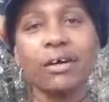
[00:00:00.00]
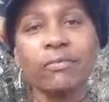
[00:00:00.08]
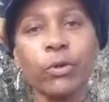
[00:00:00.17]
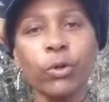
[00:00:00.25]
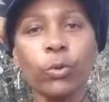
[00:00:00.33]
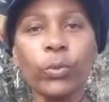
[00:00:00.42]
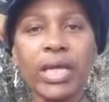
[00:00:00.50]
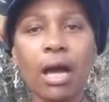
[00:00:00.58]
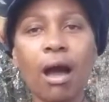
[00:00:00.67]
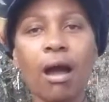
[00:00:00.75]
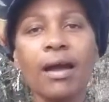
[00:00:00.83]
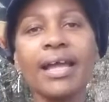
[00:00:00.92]
of who we
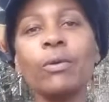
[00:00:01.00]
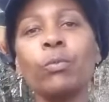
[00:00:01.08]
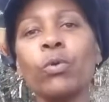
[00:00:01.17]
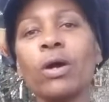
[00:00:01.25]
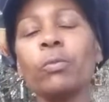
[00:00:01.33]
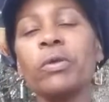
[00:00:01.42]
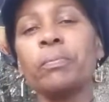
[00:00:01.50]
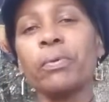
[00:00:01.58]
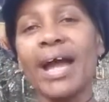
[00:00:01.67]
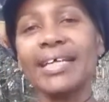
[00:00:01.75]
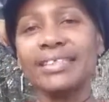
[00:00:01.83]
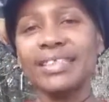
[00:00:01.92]
are and what we
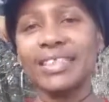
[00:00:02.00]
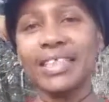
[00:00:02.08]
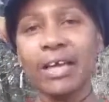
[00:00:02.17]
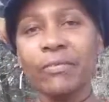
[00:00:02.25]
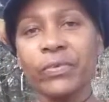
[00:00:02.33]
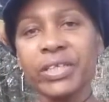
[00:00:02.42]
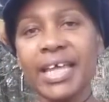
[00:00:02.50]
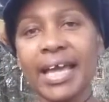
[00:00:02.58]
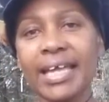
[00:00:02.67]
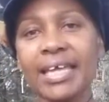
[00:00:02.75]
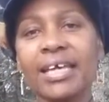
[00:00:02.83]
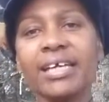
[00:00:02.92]
practice every
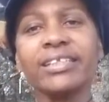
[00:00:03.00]
day,